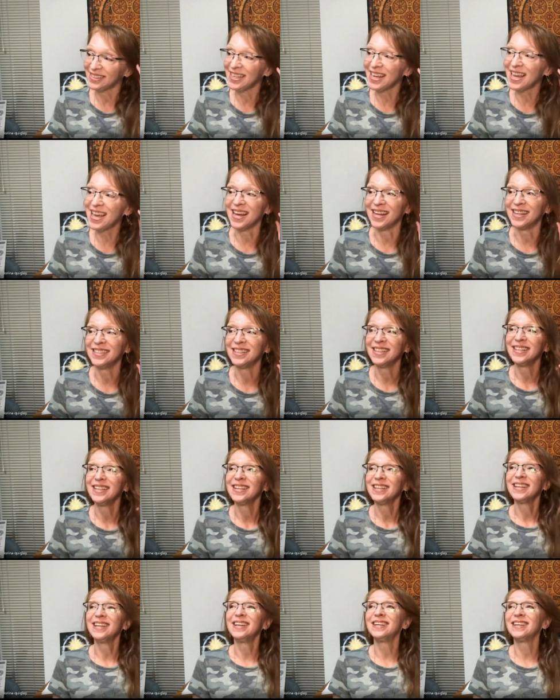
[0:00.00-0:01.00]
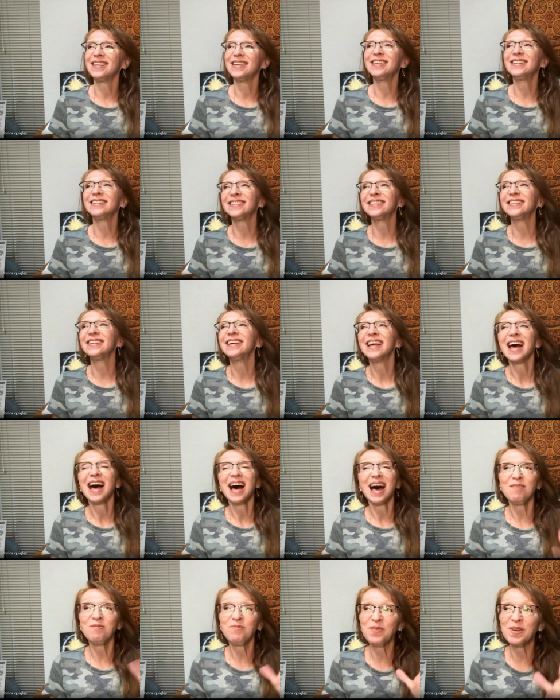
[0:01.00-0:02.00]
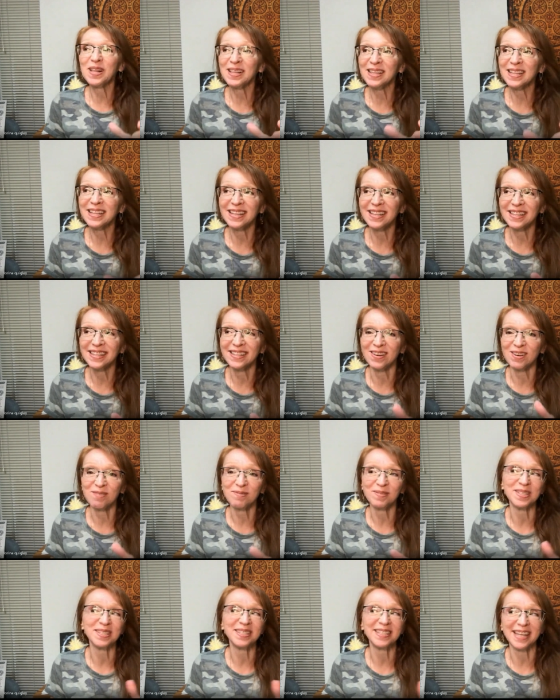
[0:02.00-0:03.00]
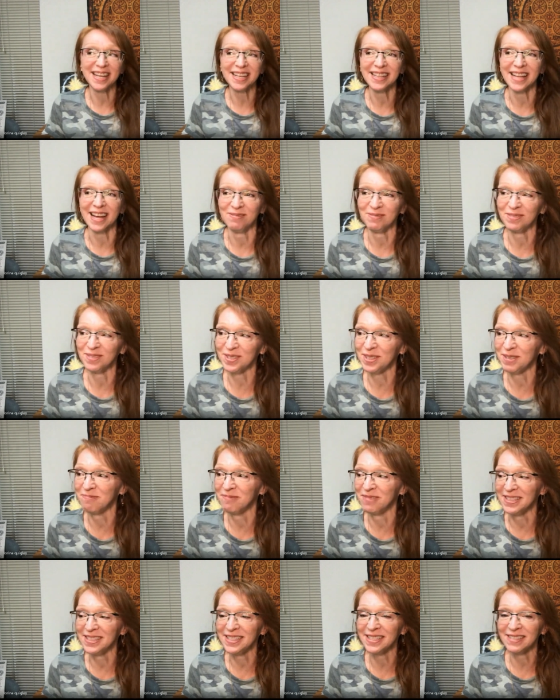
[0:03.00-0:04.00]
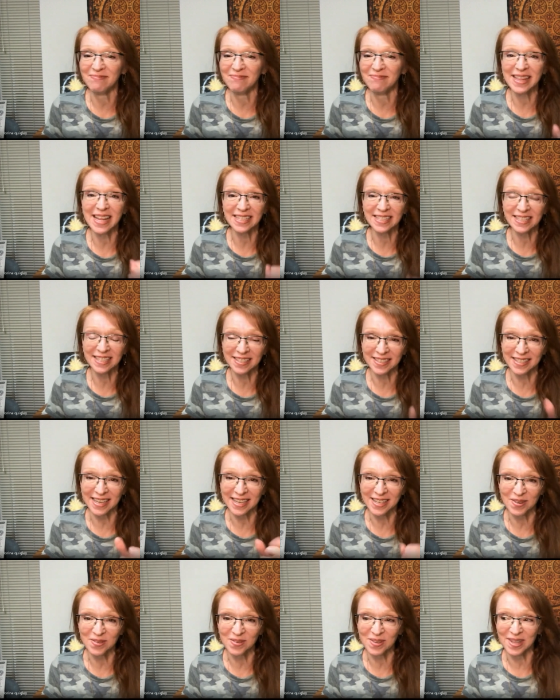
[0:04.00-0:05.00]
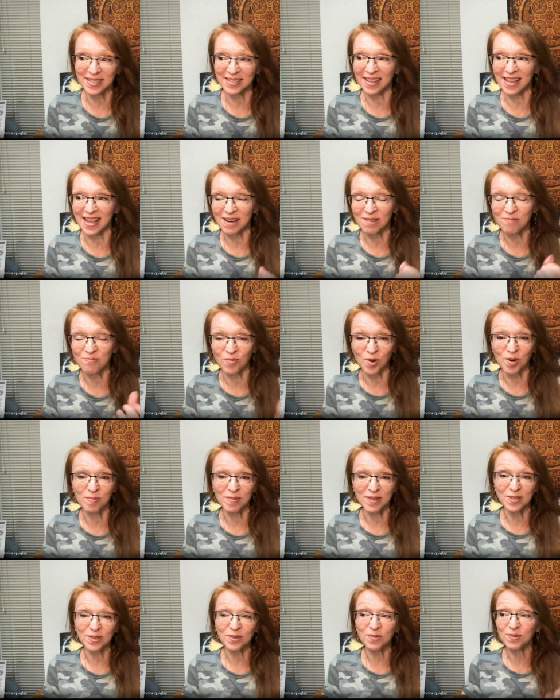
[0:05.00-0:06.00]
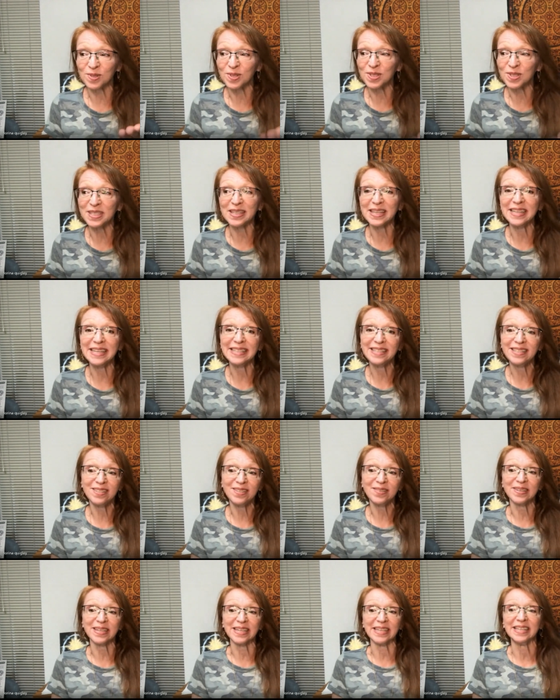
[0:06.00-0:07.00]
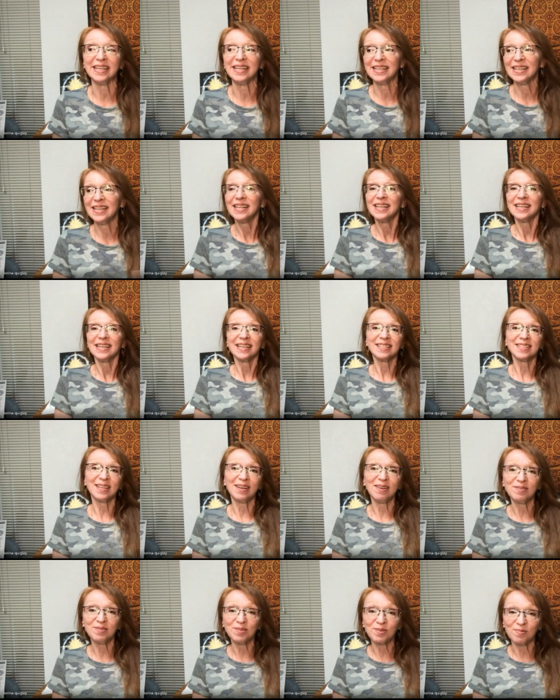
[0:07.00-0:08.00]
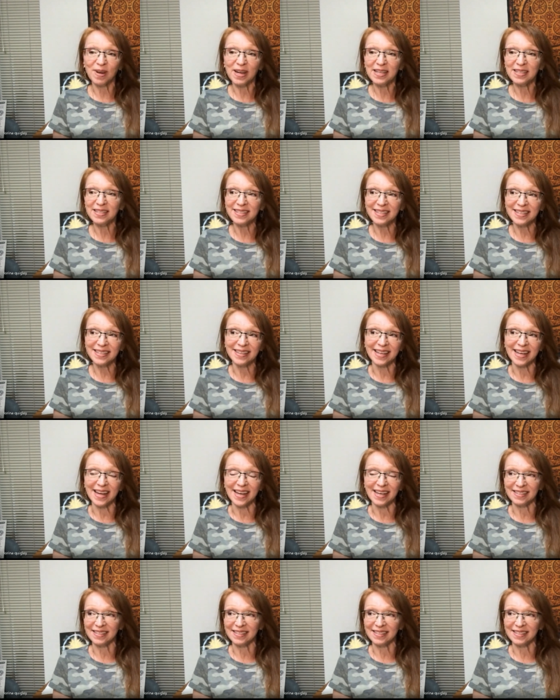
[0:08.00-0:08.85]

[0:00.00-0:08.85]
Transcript: Yeah. I feel a little nervous saying that for some reason, but that's because I know a lot of Mormons who are still into it because I was raised in that.